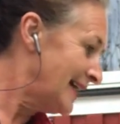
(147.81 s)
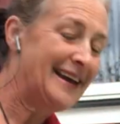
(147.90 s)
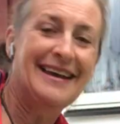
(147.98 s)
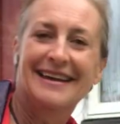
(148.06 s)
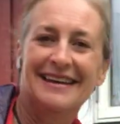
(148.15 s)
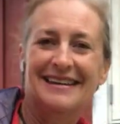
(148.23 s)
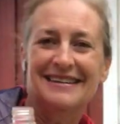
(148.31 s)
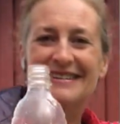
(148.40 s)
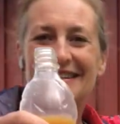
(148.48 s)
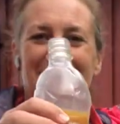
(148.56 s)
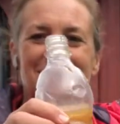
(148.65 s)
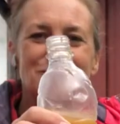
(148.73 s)
And
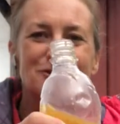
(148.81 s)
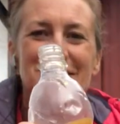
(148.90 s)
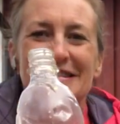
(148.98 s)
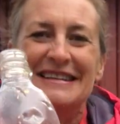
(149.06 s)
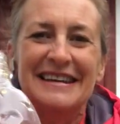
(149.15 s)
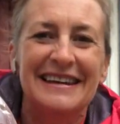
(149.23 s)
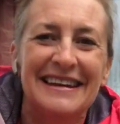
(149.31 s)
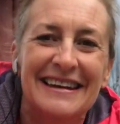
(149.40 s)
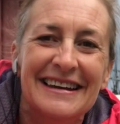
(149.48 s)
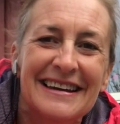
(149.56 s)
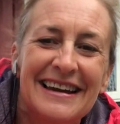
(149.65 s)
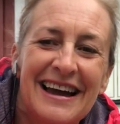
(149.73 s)
as you can see
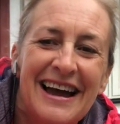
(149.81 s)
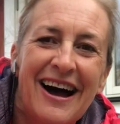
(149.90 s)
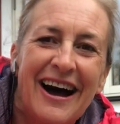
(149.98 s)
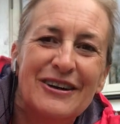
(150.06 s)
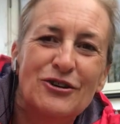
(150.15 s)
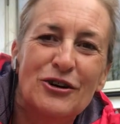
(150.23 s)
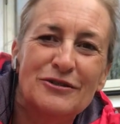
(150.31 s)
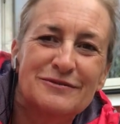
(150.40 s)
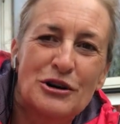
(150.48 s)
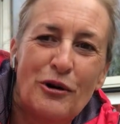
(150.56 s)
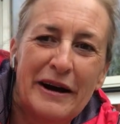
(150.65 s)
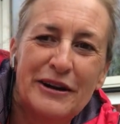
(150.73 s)
here, I got
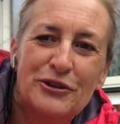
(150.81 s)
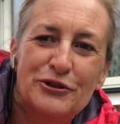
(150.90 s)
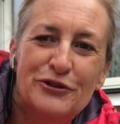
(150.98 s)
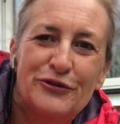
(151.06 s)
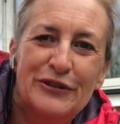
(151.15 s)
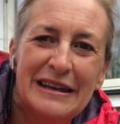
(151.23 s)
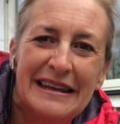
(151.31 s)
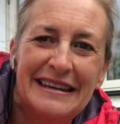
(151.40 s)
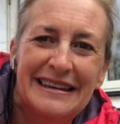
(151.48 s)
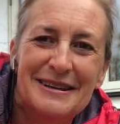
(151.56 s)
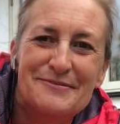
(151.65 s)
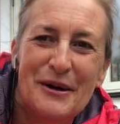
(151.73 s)
quite a good
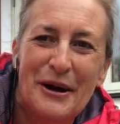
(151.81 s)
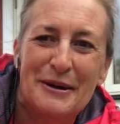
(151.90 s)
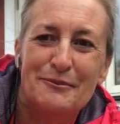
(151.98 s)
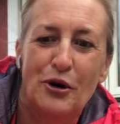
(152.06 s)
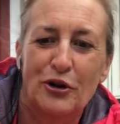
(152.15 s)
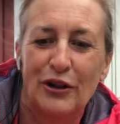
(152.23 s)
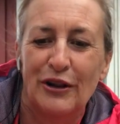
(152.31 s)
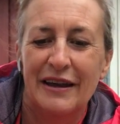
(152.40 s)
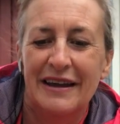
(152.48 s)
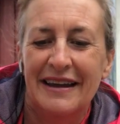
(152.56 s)
filling in my bottle.